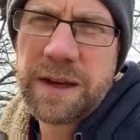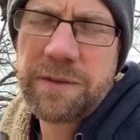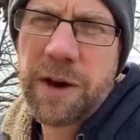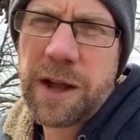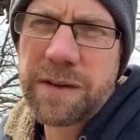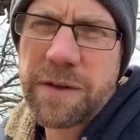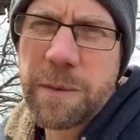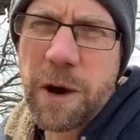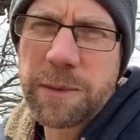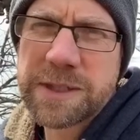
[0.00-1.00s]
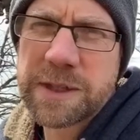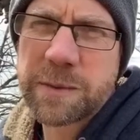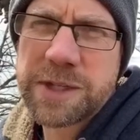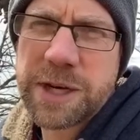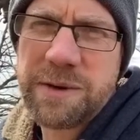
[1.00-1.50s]
And of all of the moments
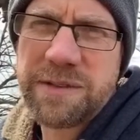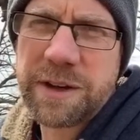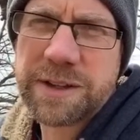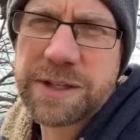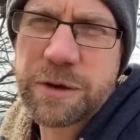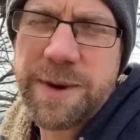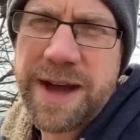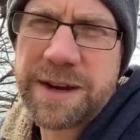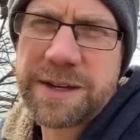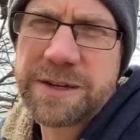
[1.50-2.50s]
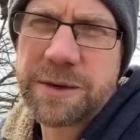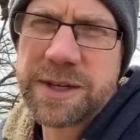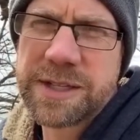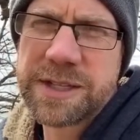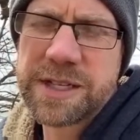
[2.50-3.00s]
in which he revealed his humanity
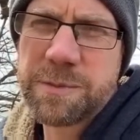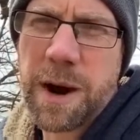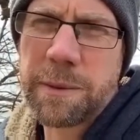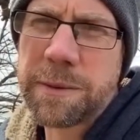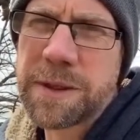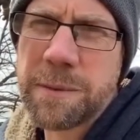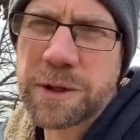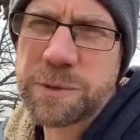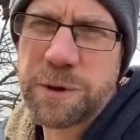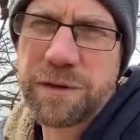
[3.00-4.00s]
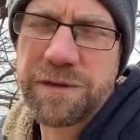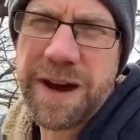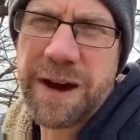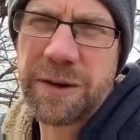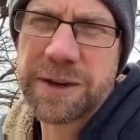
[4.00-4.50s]
to us, this is probably the most
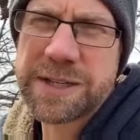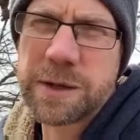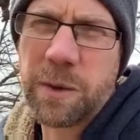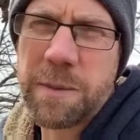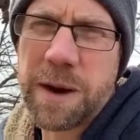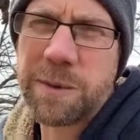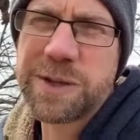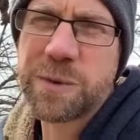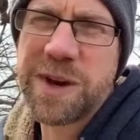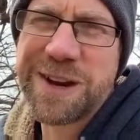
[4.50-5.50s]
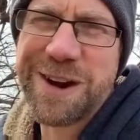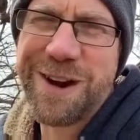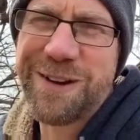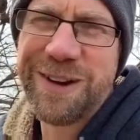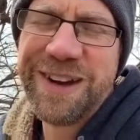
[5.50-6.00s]
profound. It's the one by which we
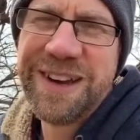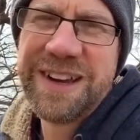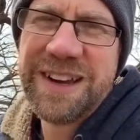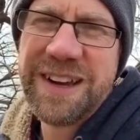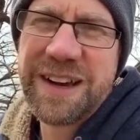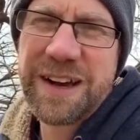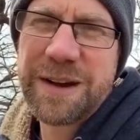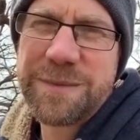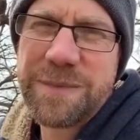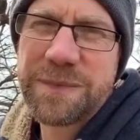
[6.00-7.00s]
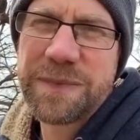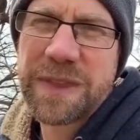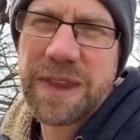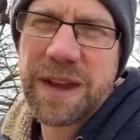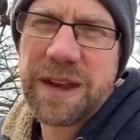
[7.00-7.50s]
know
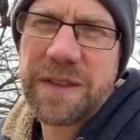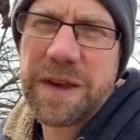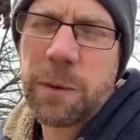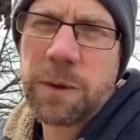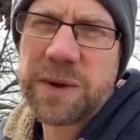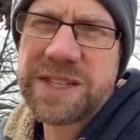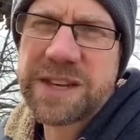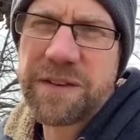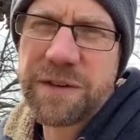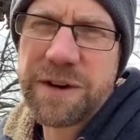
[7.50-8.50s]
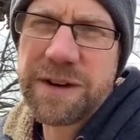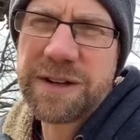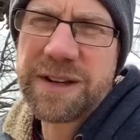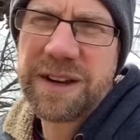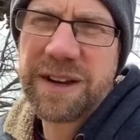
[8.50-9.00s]
that when we suffer,
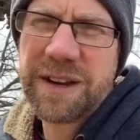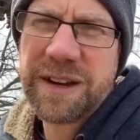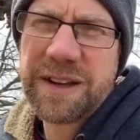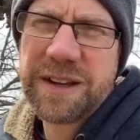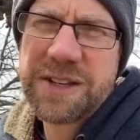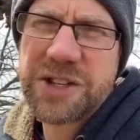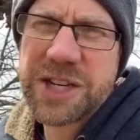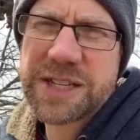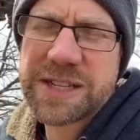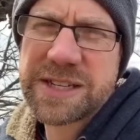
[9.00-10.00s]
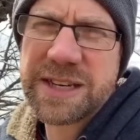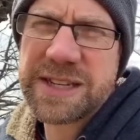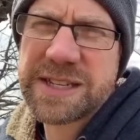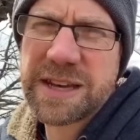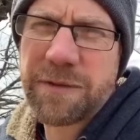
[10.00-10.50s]
Jesus
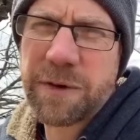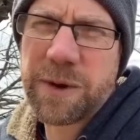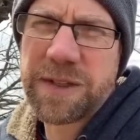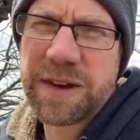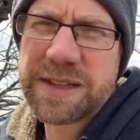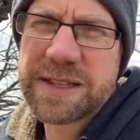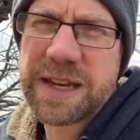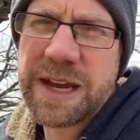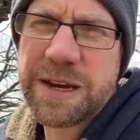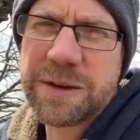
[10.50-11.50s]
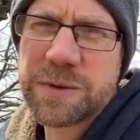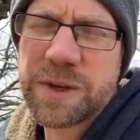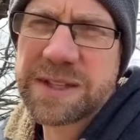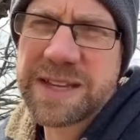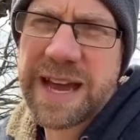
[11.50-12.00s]
has suffered with us, that he knows
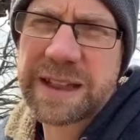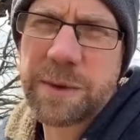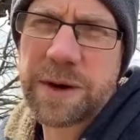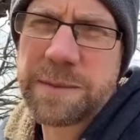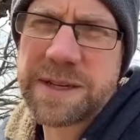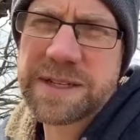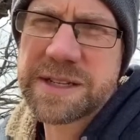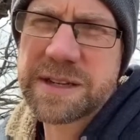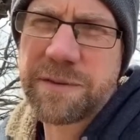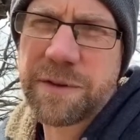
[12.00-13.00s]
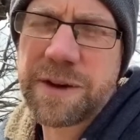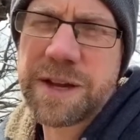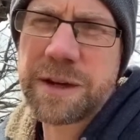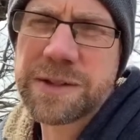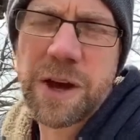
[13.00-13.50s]
exactly what it means to suffer, and
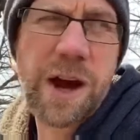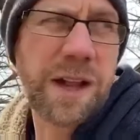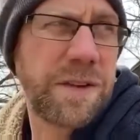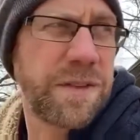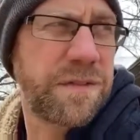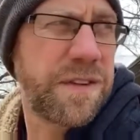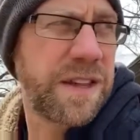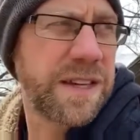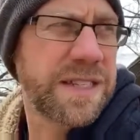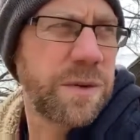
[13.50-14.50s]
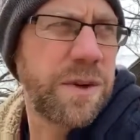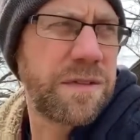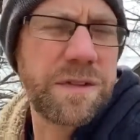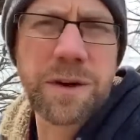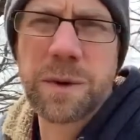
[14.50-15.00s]
he knows all of the feelings that we
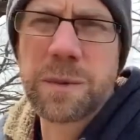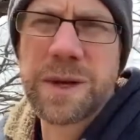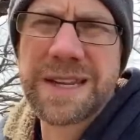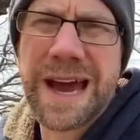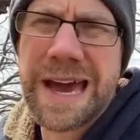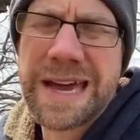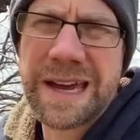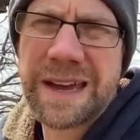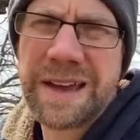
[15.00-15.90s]
feel when we die,